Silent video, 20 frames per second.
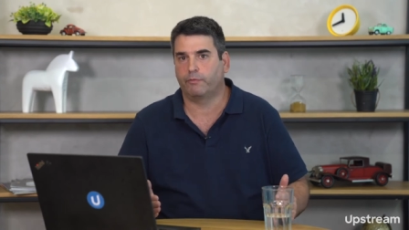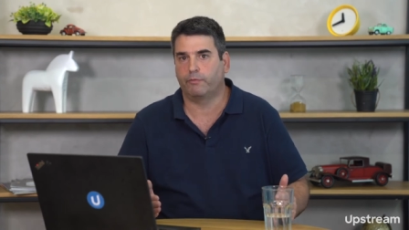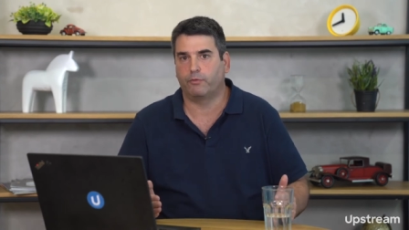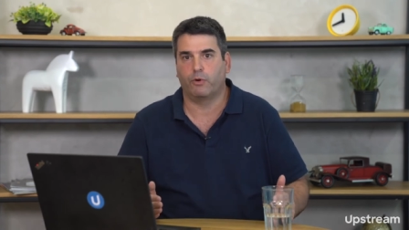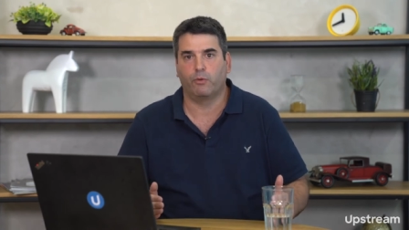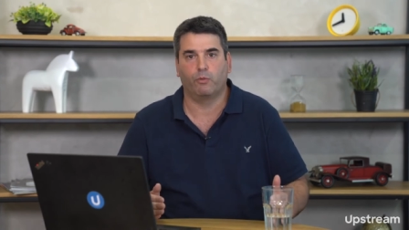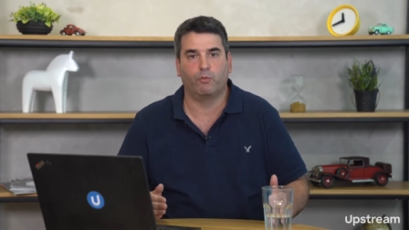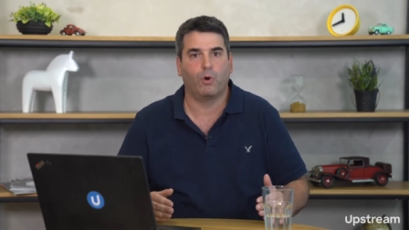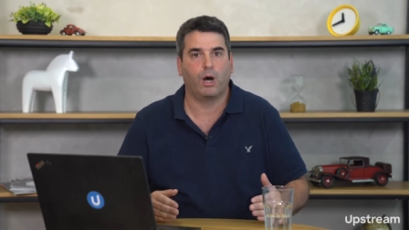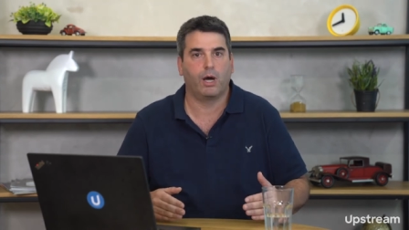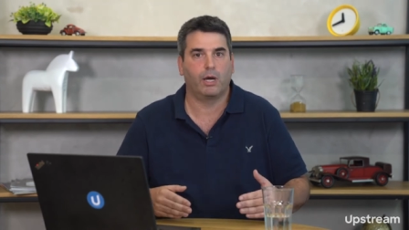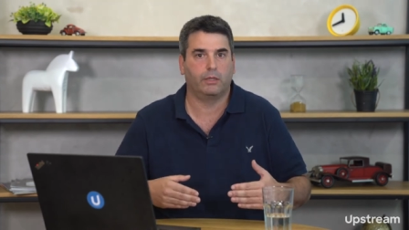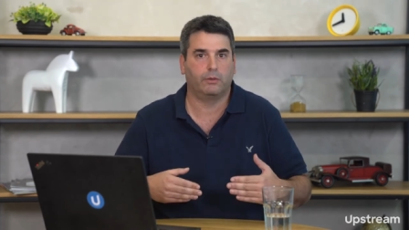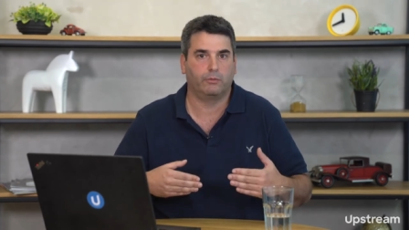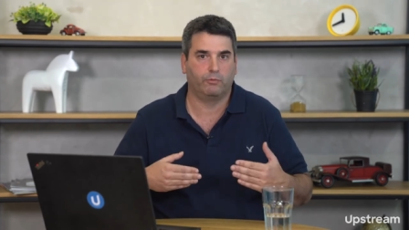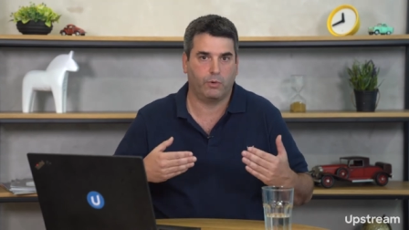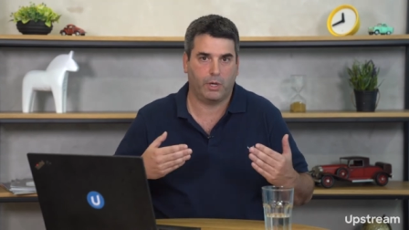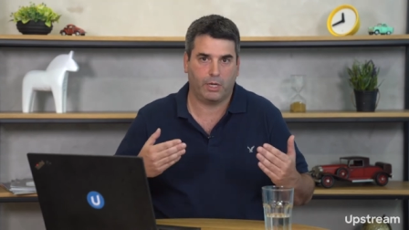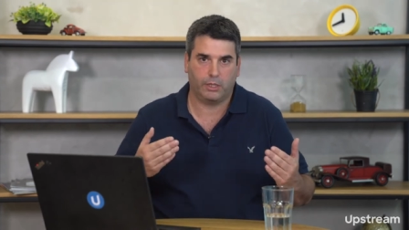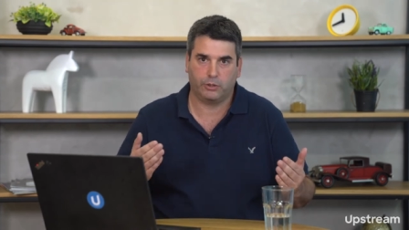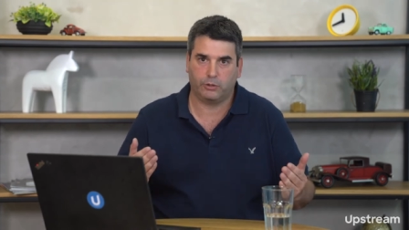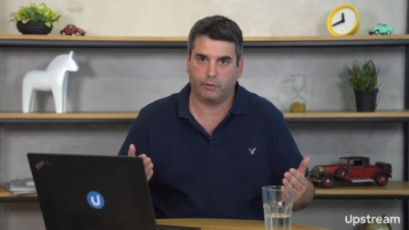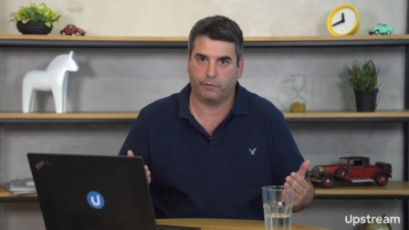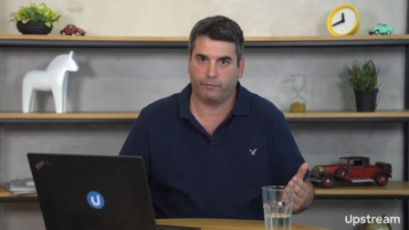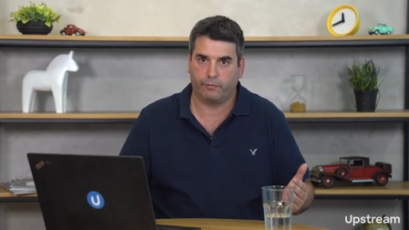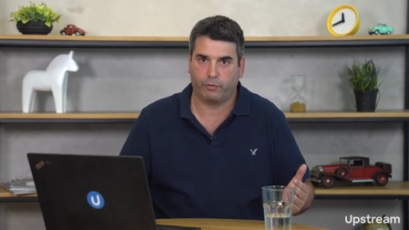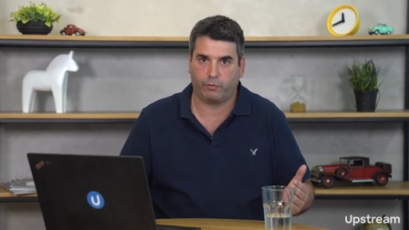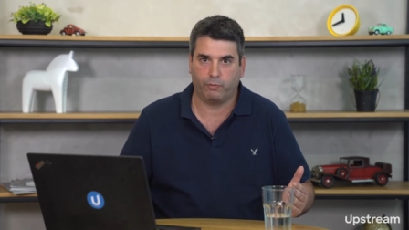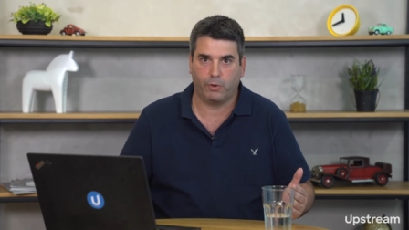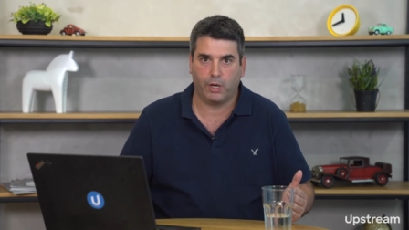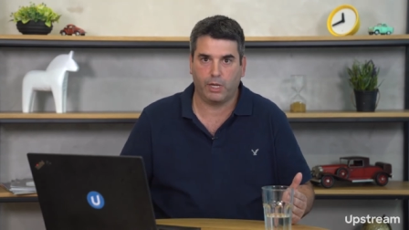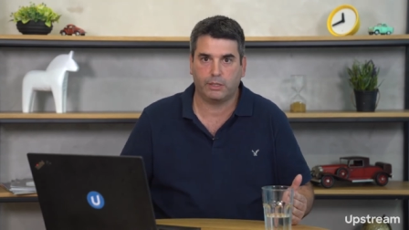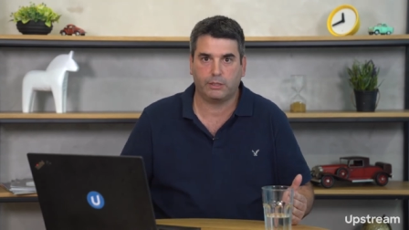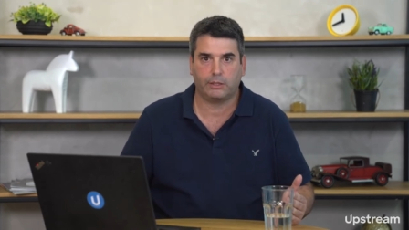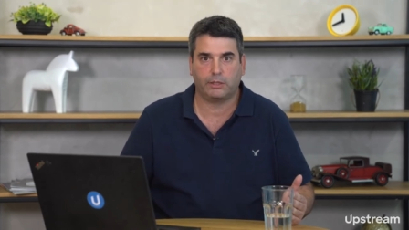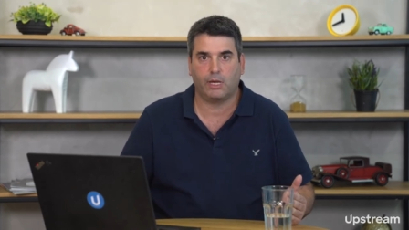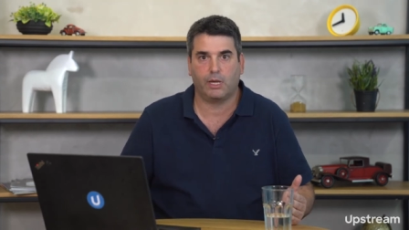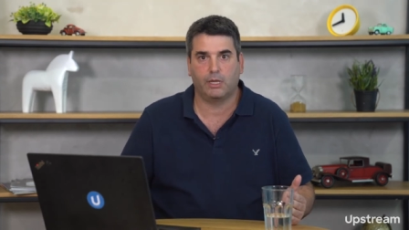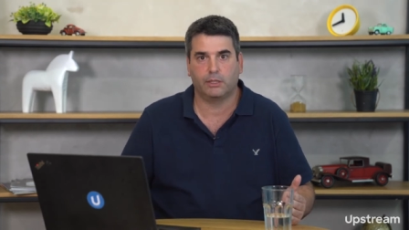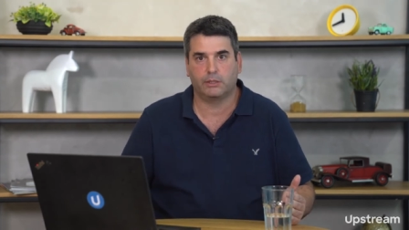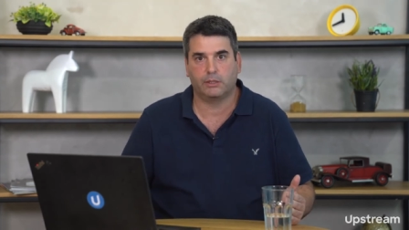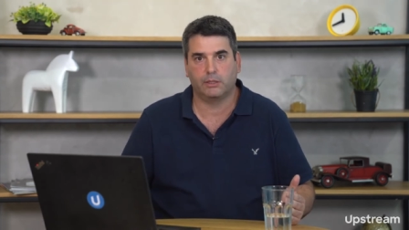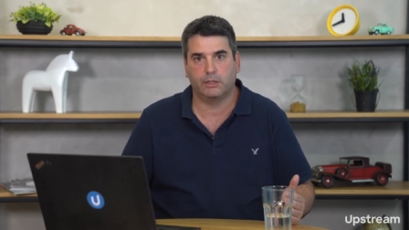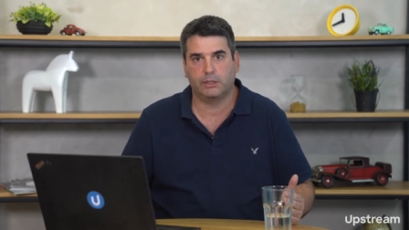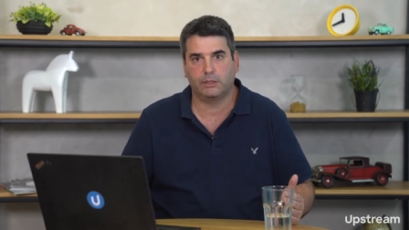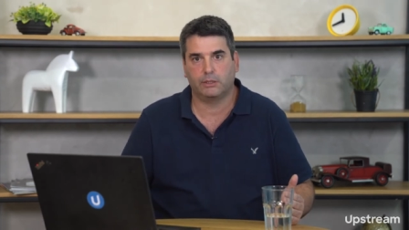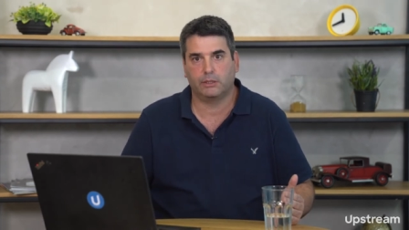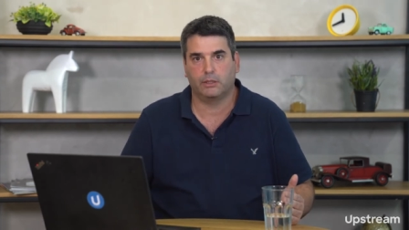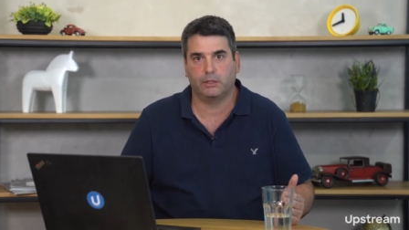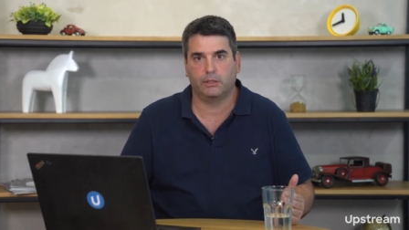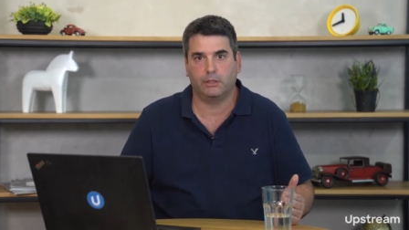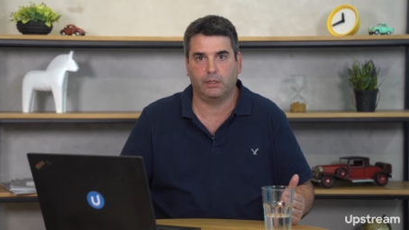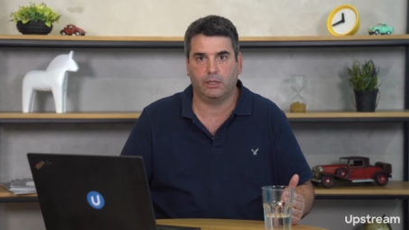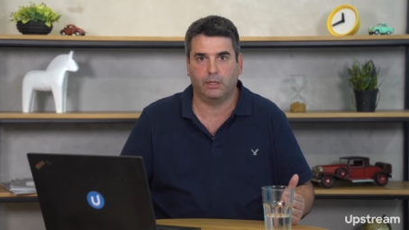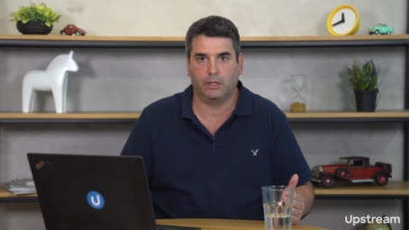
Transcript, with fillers: for a wide range of threats as listed